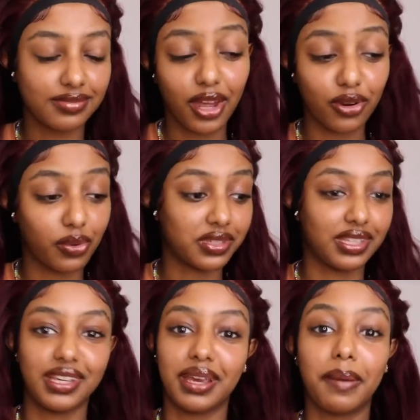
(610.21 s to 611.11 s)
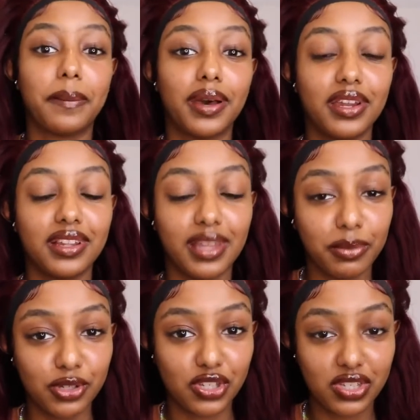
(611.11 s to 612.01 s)
I don't know what I was thinking, but let
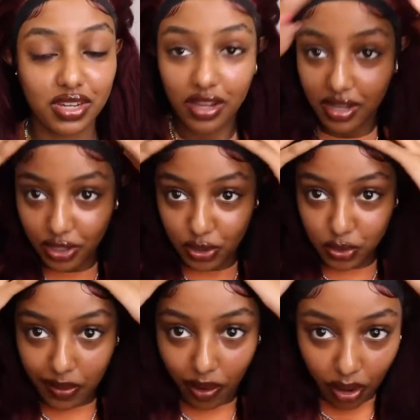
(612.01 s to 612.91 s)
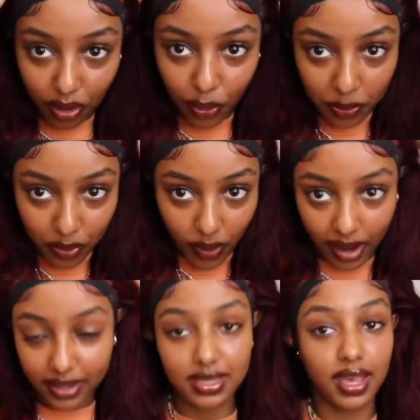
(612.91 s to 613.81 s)
me just use my hot comb and
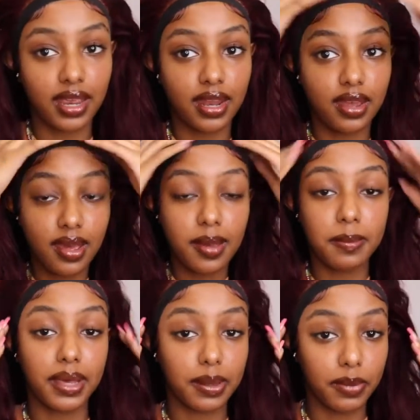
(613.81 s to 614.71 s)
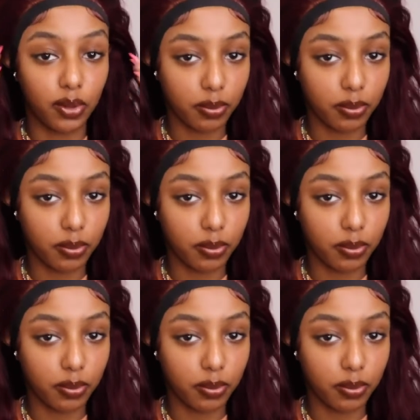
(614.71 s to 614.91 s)
wax and make a middle